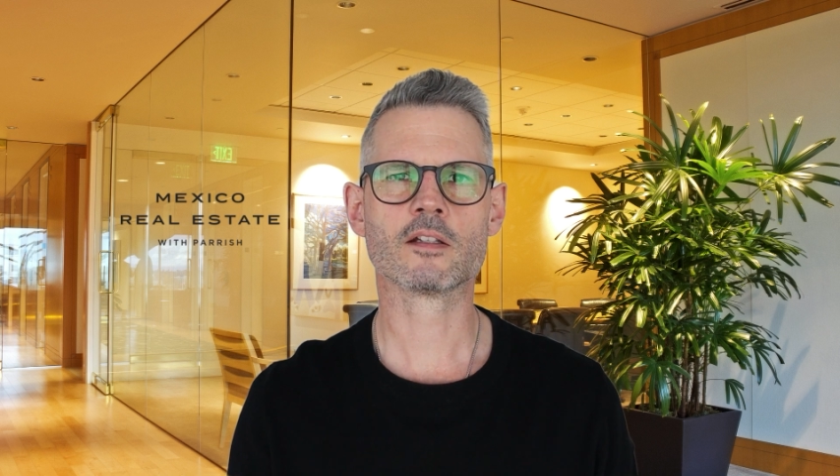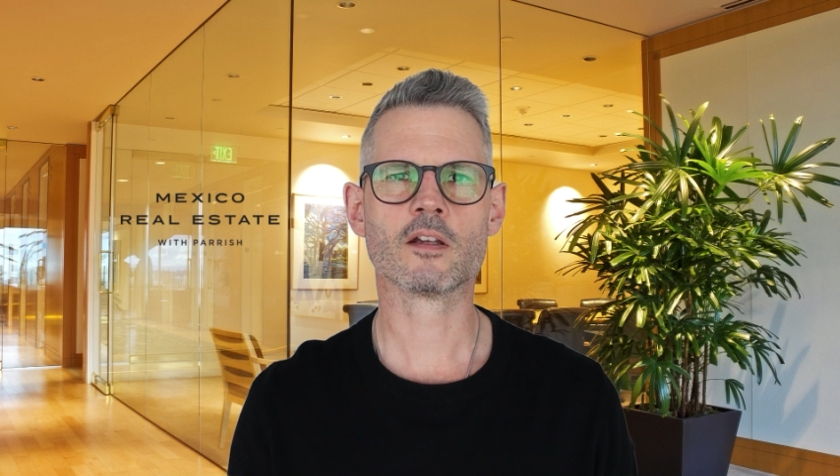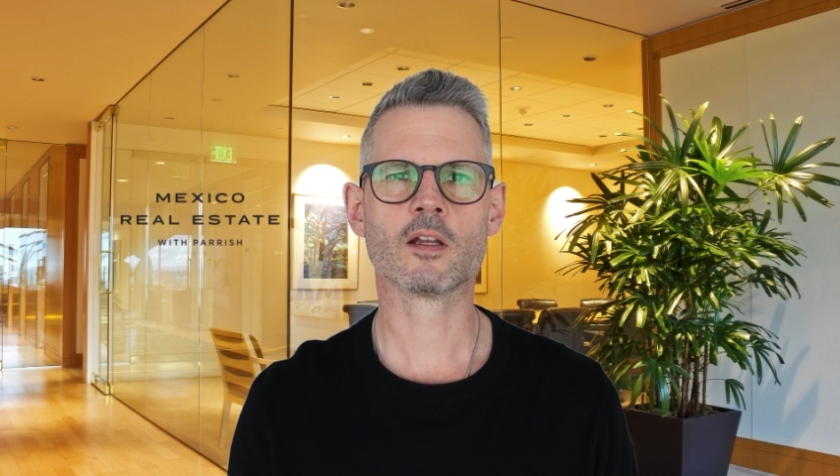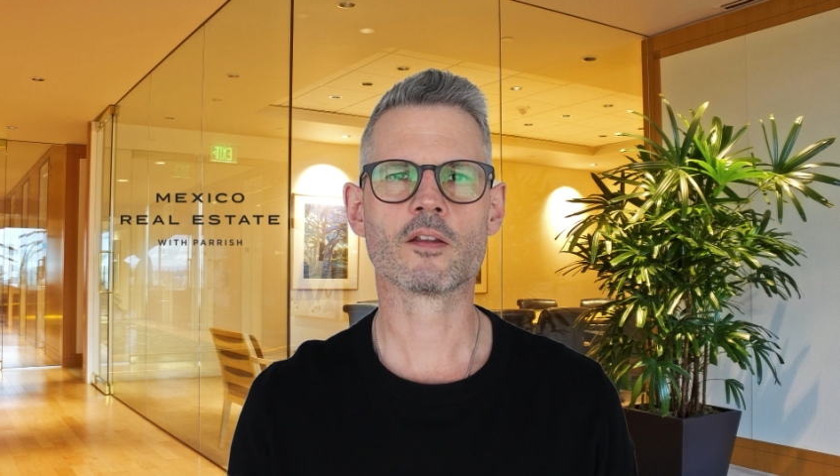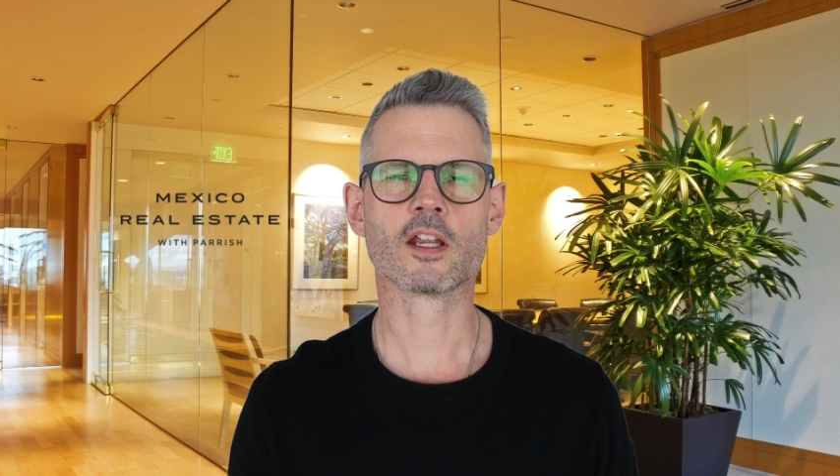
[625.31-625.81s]

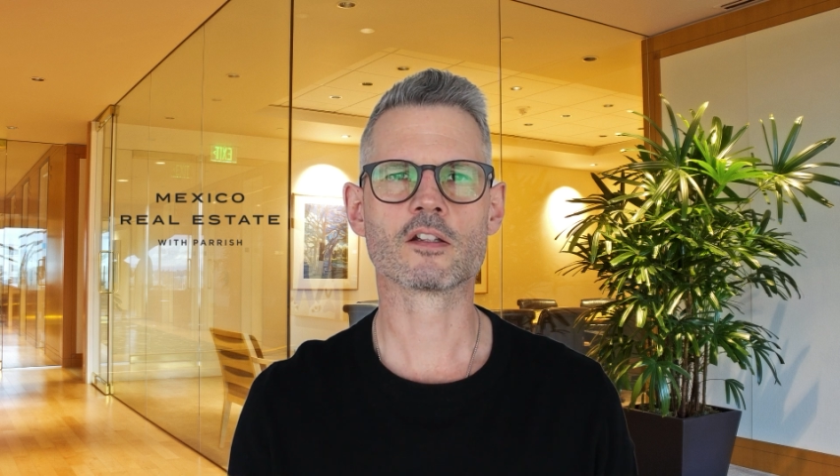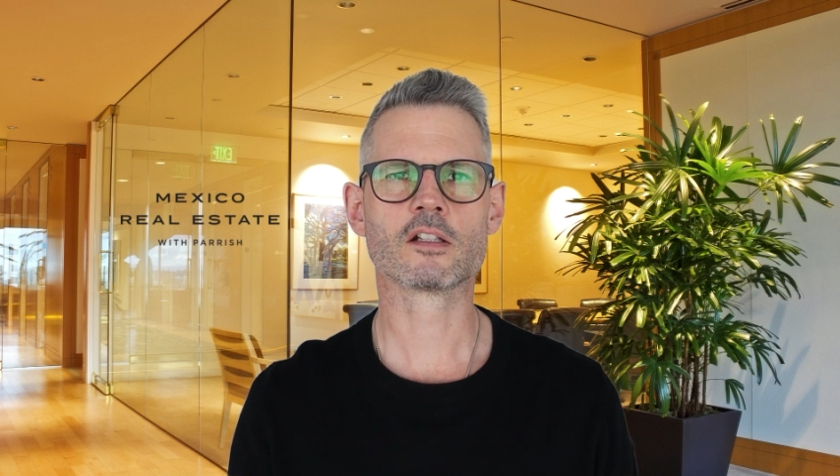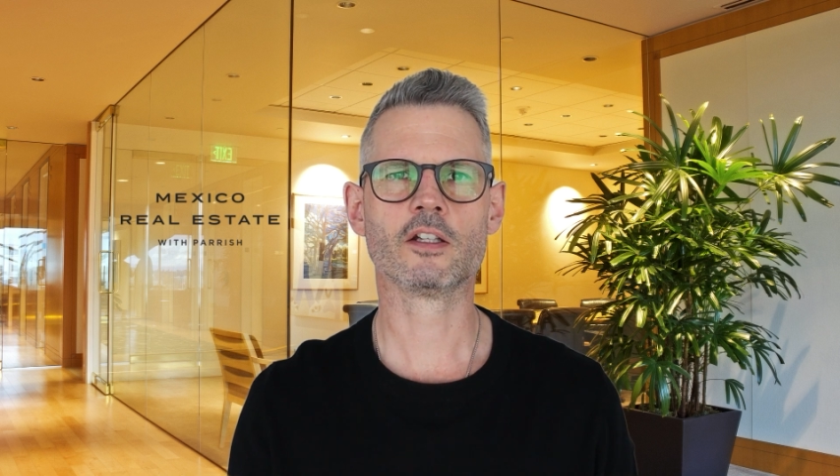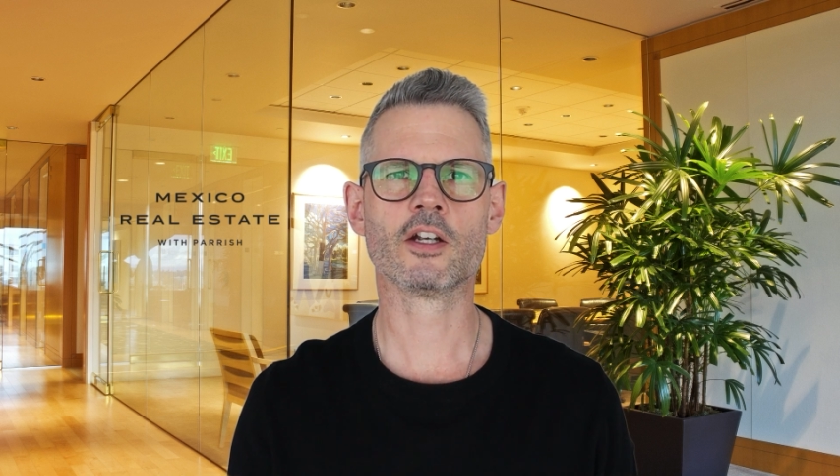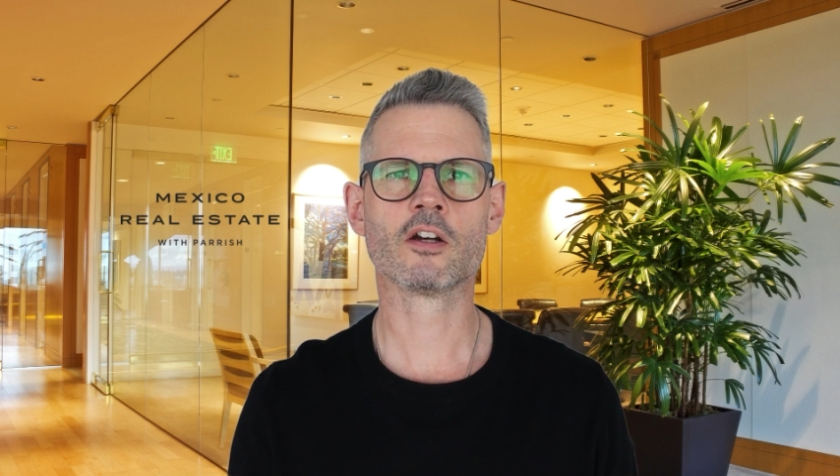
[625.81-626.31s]
and things
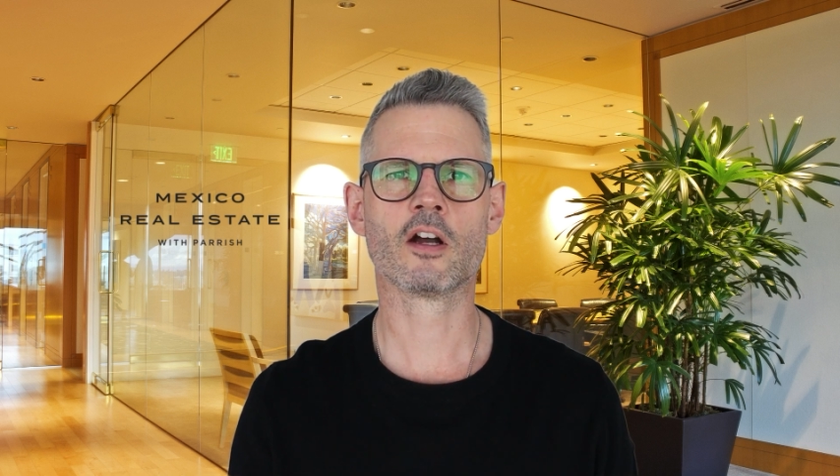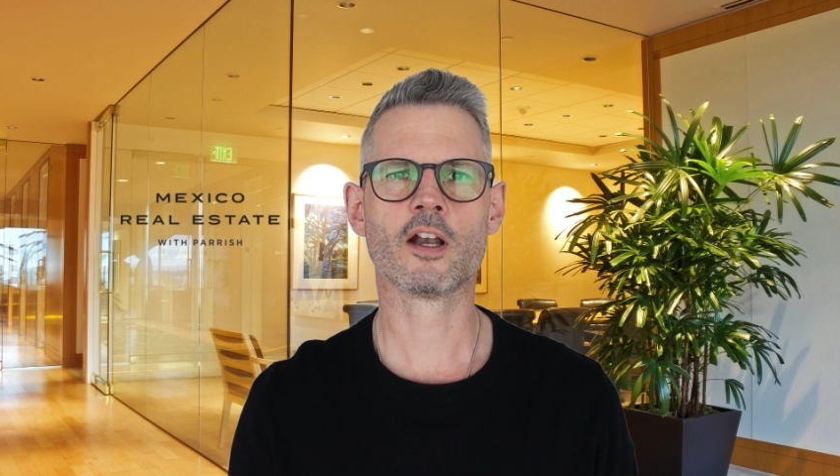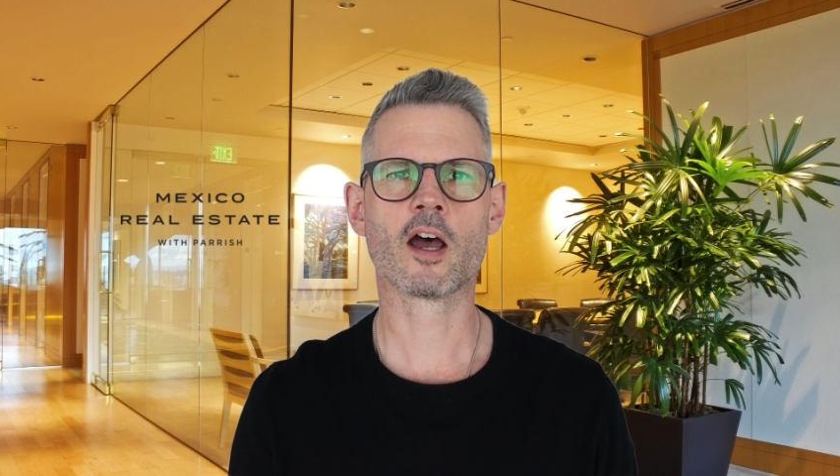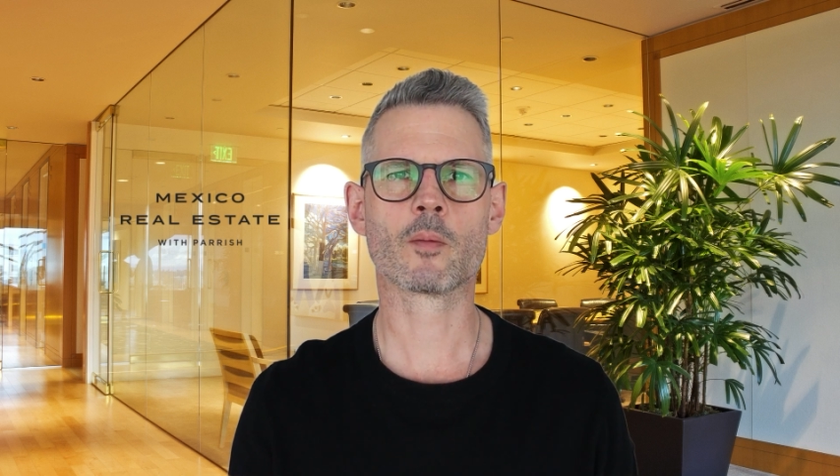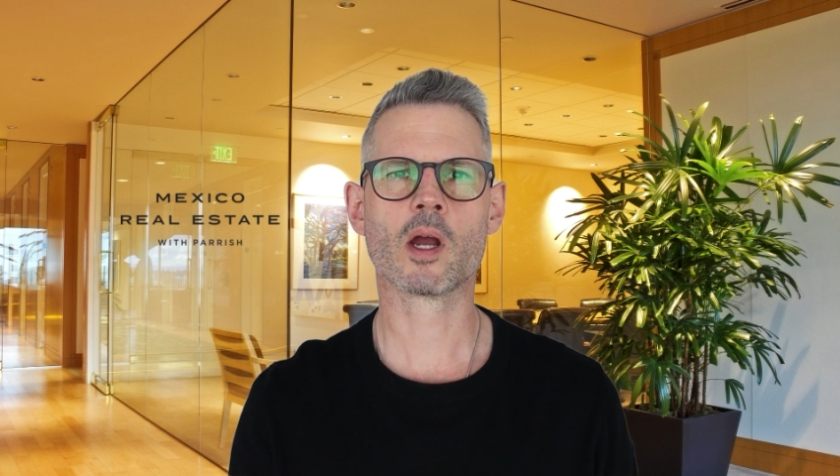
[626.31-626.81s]
clear on
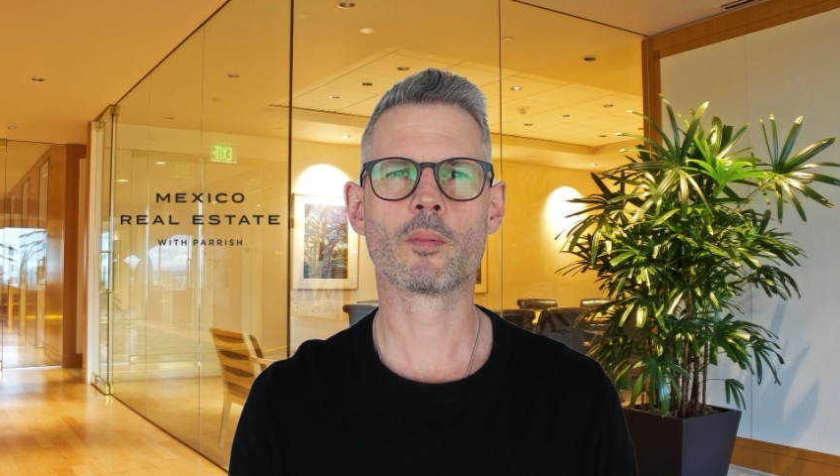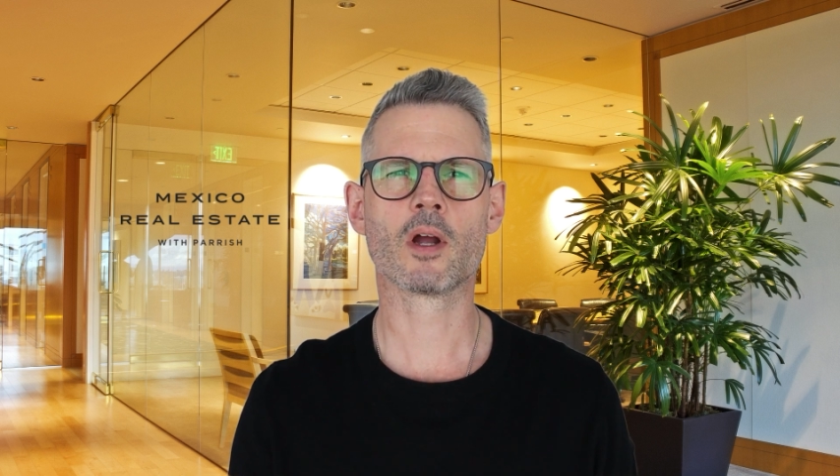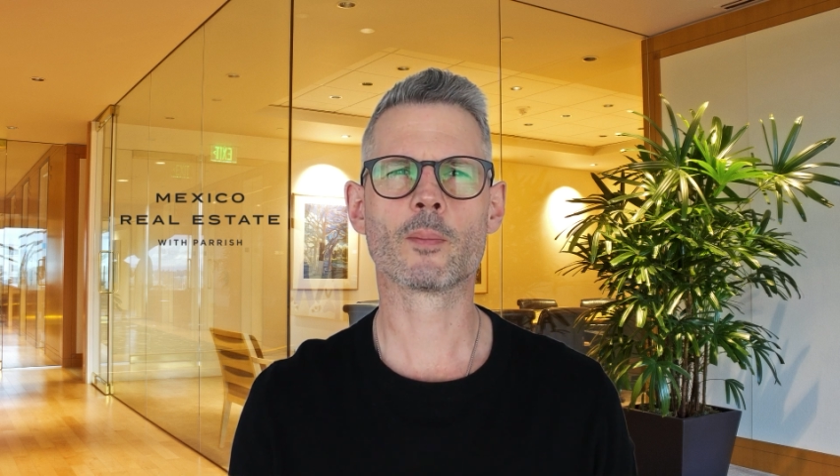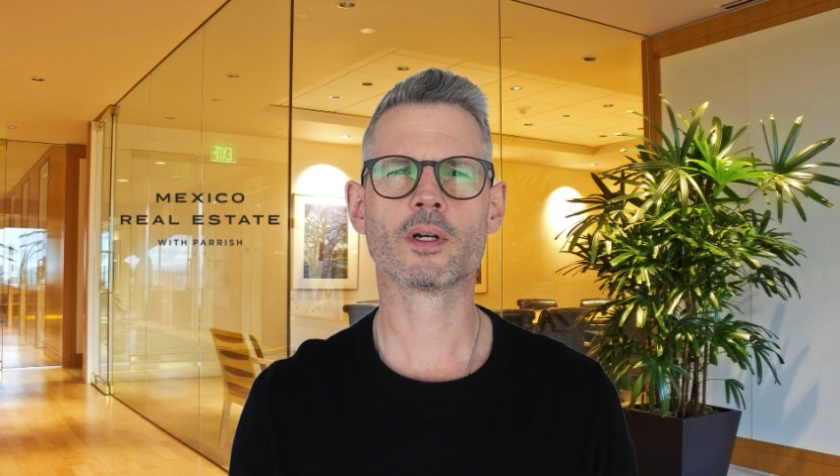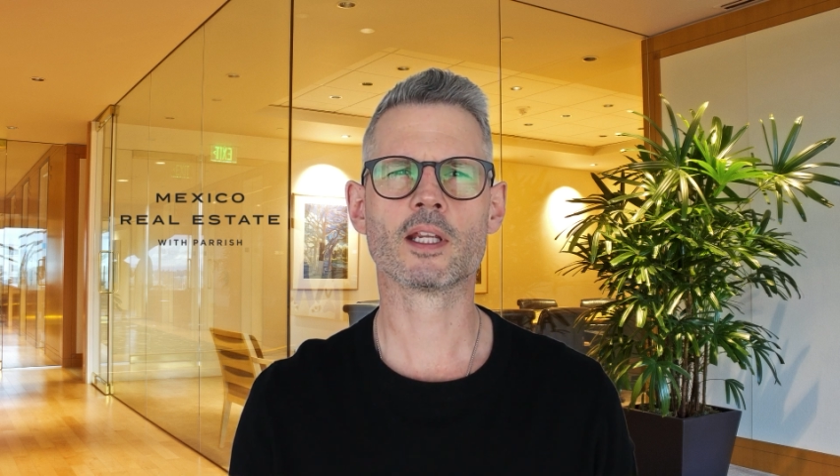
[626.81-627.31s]
how to buy
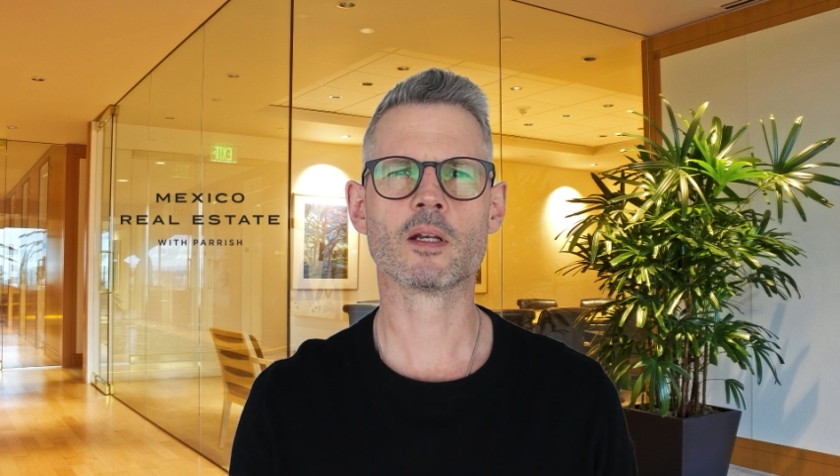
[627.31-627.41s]
property